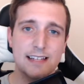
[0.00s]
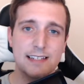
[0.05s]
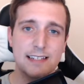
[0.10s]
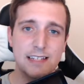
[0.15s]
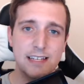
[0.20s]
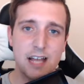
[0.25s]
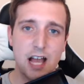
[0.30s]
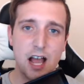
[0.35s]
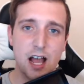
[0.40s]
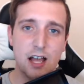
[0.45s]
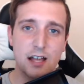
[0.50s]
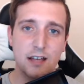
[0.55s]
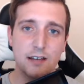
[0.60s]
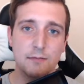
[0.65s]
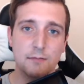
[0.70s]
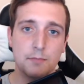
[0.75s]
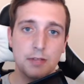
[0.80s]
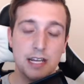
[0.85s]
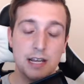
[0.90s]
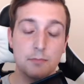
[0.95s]
not
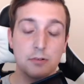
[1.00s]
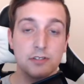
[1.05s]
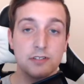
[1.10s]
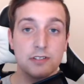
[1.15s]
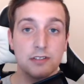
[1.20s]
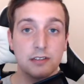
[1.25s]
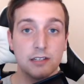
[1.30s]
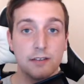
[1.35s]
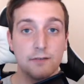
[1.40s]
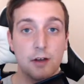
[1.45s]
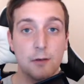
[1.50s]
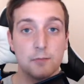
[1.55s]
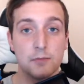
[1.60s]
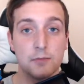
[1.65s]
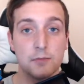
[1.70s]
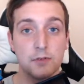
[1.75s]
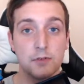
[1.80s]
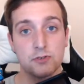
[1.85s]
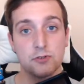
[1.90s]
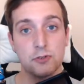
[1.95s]
been able to live up to
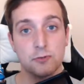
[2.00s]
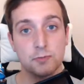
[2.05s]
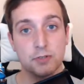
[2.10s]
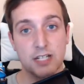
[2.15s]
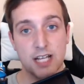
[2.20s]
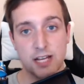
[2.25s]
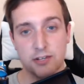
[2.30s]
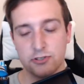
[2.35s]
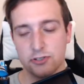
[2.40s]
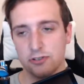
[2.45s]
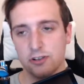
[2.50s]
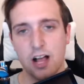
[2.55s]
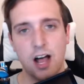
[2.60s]
its true potential.